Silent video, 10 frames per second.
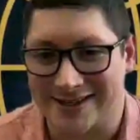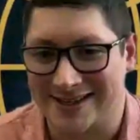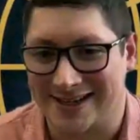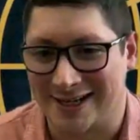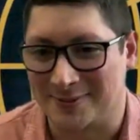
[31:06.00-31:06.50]

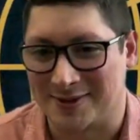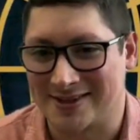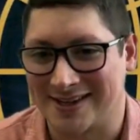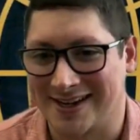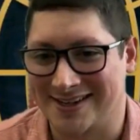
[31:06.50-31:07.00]
times. I'm
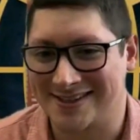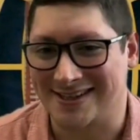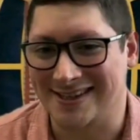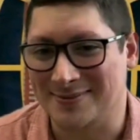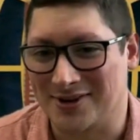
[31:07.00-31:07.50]
excited to
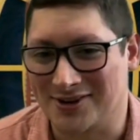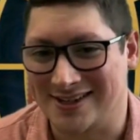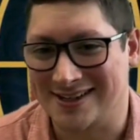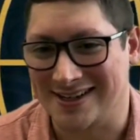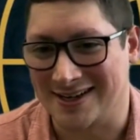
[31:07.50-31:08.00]
see them
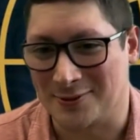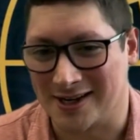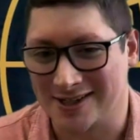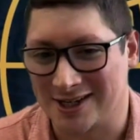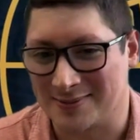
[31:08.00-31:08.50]
all. I
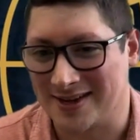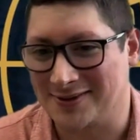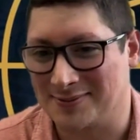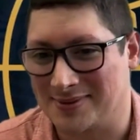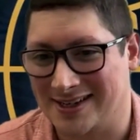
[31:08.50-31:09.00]
want to check them
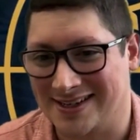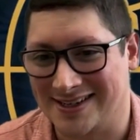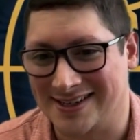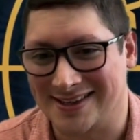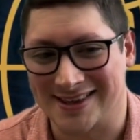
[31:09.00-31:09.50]
out.
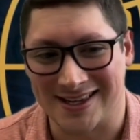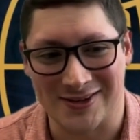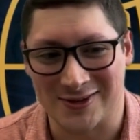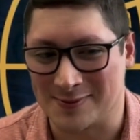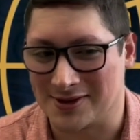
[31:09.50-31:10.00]
But thank
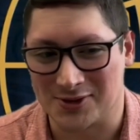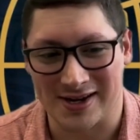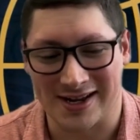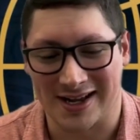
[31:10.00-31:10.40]
you so much, Jorge. I